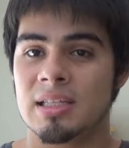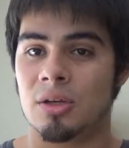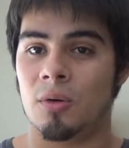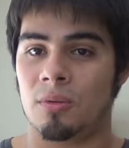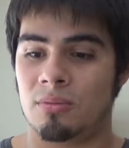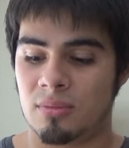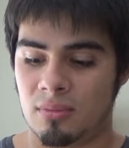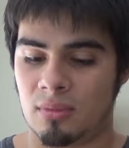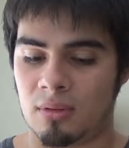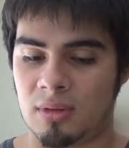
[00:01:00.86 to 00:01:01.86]
So
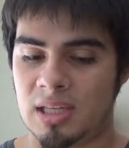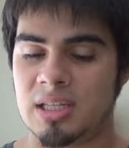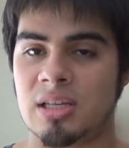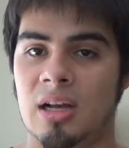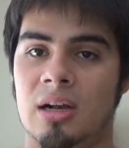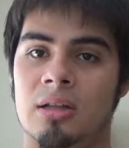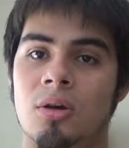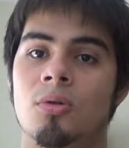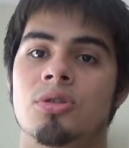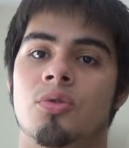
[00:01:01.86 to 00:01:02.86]
these uh,
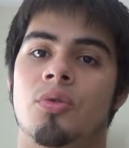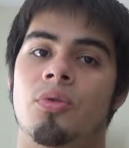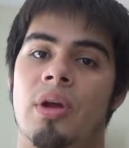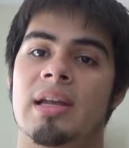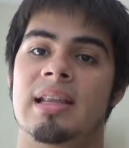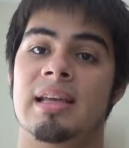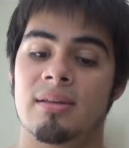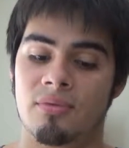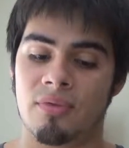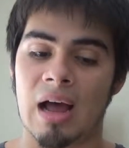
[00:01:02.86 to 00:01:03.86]
clones were created.
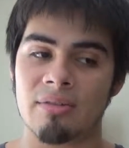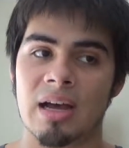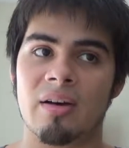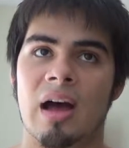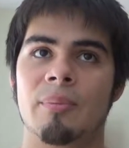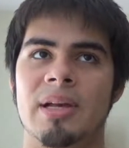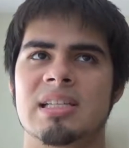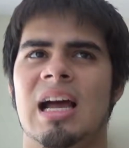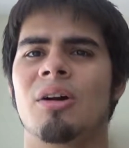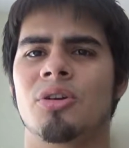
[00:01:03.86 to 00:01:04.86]
They found out how,
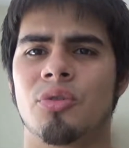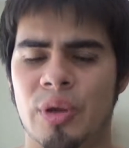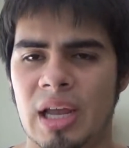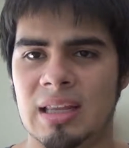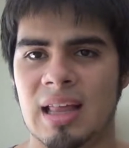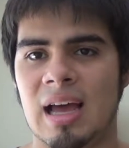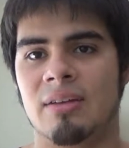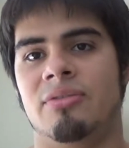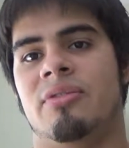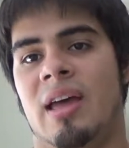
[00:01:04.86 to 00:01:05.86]
basically how to create
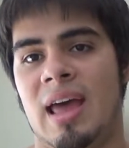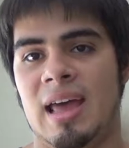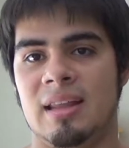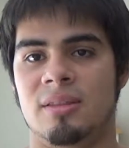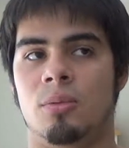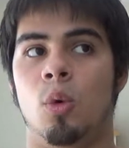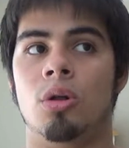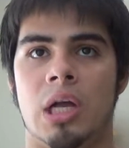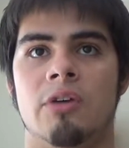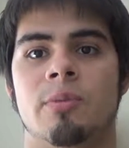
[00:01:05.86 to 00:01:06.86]
life, and the
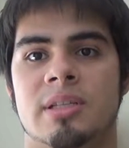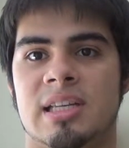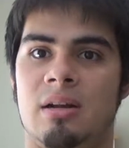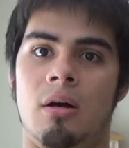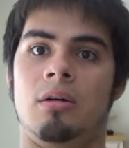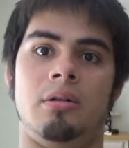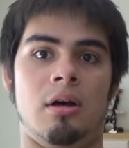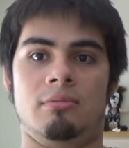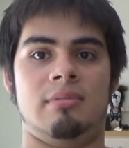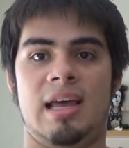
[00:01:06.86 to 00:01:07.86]
world government said, "Oh
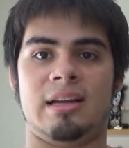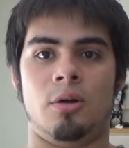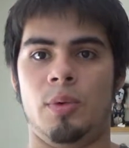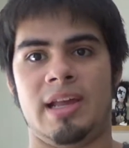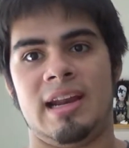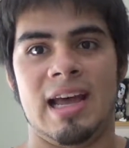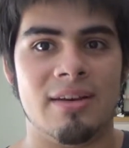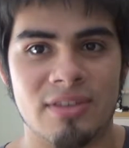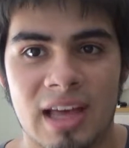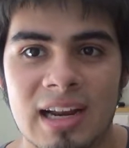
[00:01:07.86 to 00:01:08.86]
no, heck no, we can't
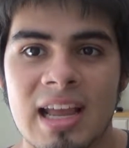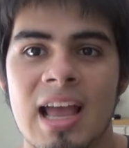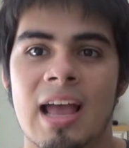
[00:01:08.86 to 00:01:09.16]
have that."